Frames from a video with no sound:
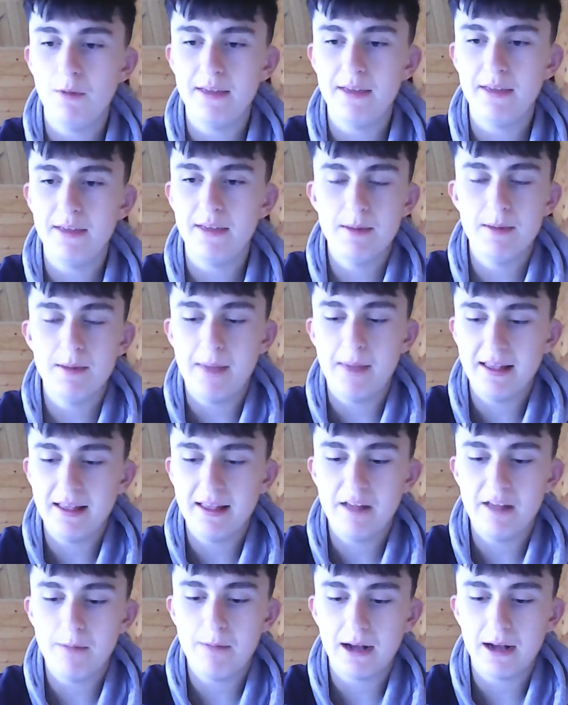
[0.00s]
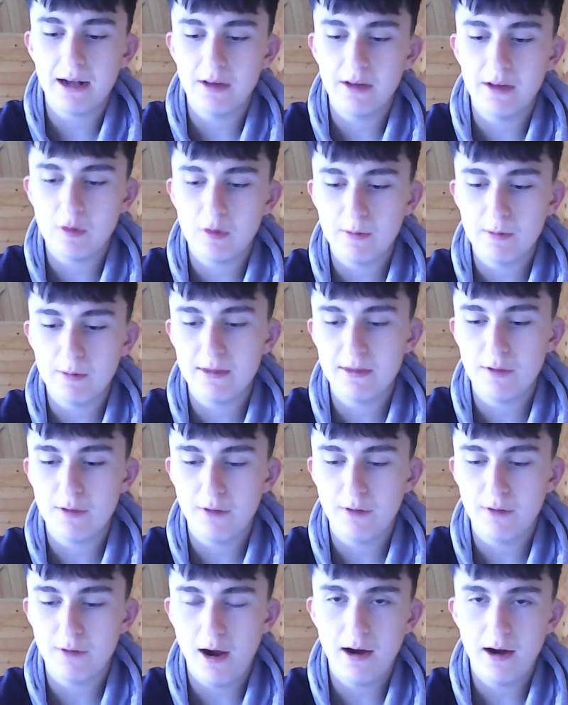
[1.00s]
I think he's been the best left back in the tournament so
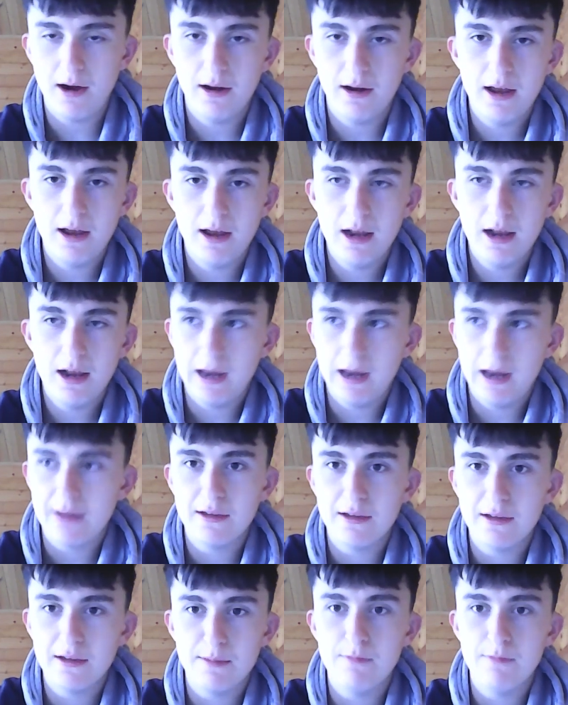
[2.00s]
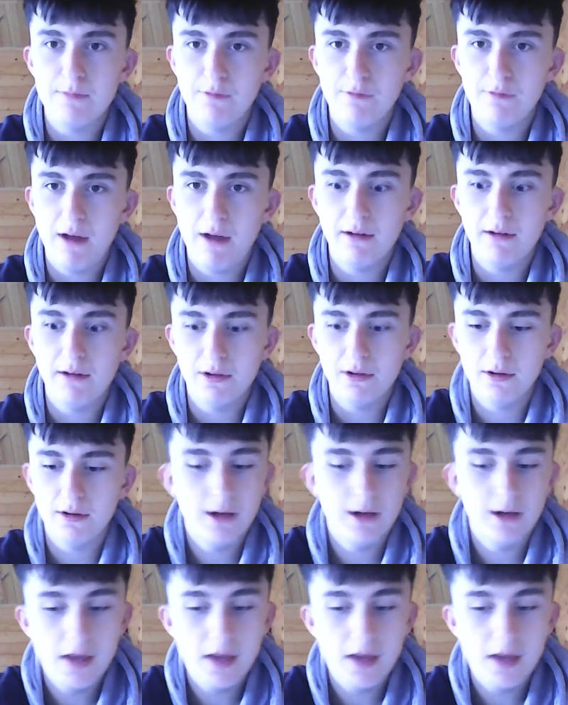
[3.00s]
far. Like I thought he's been very good.